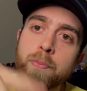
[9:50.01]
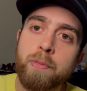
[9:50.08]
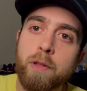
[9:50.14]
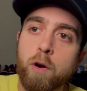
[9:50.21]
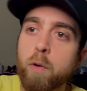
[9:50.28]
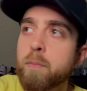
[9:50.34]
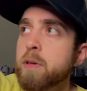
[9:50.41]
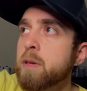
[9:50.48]

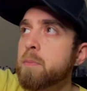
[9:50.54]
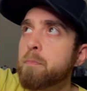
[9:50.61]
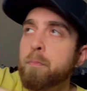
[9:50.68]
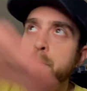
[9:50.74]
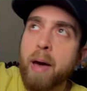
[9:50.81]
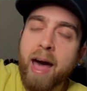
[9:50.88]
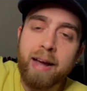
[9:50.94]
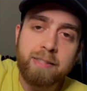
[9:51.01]
There will be
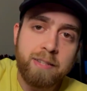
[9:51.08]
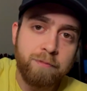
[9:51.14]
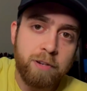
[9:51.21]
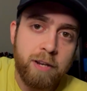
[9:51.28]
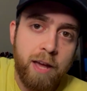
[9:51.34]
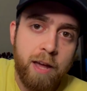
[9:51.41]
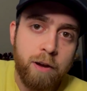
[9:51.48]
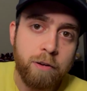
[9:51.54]
packs every
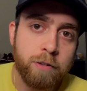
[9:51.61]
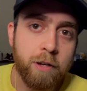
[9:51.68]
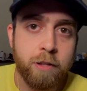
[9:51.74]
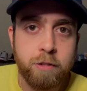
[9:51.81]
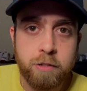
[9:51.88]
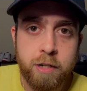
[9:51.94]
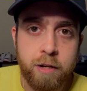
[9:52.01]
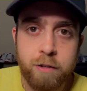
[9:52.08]
day on the
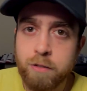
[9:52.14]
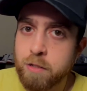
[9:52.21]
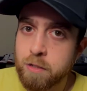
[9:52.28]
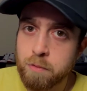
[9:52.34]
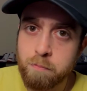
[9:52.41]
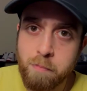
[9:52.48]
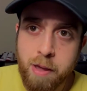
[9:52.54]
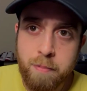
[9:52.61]
other
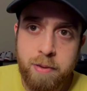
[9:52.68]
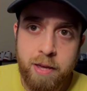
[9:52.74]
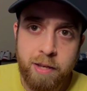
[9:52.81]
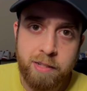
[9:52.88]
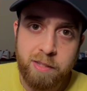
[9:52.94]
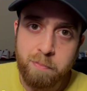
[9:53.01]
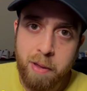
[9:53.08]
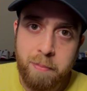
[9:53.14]
channels. Maybe
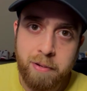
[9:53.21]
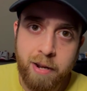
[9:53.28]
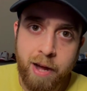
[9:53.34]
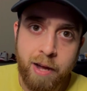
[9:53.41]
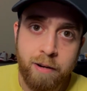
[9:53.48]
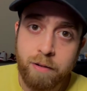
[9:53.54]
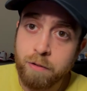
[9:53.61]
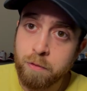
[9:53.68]
hits, maybe
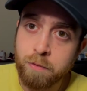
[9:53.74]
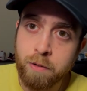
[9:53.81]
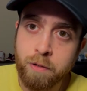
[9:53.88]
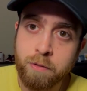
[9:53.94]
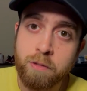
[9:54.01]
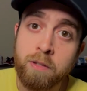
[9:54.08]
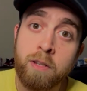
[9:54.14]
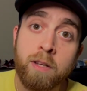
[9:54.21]
not. Who
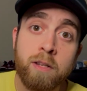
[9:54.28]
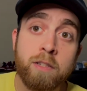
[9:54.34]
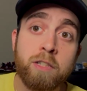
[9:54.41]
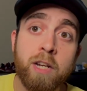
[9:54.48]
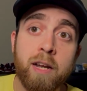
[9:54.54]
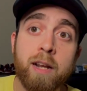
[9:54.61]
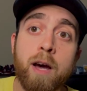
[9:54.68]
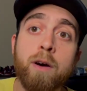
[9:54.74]
knows?
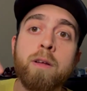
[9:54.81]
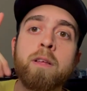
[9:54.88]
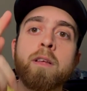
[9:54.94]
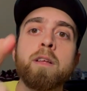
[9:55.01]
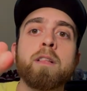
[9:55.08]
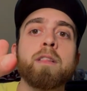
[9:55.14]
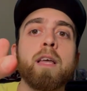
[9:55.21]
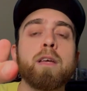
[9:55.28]
Check it out.
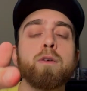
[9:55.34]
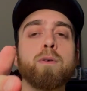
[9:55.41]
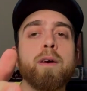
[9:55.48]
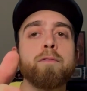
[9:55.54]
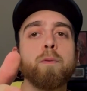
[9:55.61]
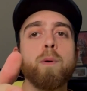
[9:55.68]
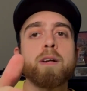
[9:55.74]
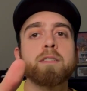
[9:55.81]
Thank you
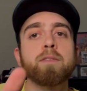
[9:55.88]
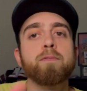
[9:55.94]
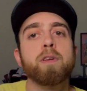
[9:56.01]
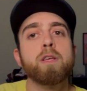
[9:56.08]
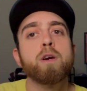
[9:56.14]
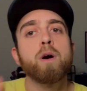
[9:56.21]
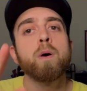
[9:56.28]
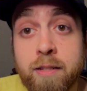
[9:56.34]
again for watching the
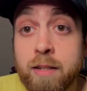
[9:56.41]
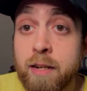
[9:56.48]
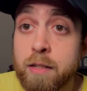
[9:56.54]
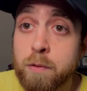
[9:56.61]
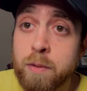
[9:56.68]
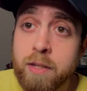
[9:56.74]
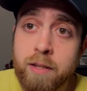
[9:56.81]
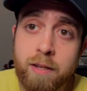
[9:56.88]
video. See you
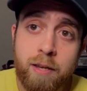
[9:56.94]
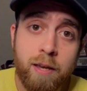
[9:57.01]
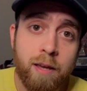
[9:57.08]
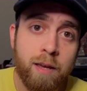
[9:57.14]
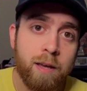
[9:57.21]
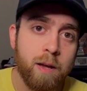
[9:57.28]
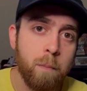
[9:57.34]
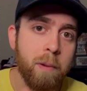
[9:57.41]
next week.
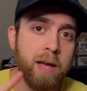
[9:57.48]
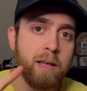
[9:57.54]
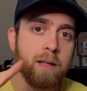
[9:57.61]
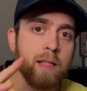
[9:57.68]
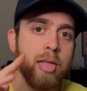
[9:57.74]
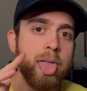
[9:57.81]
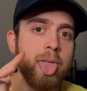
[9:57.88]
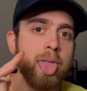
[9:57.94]
Goodbye.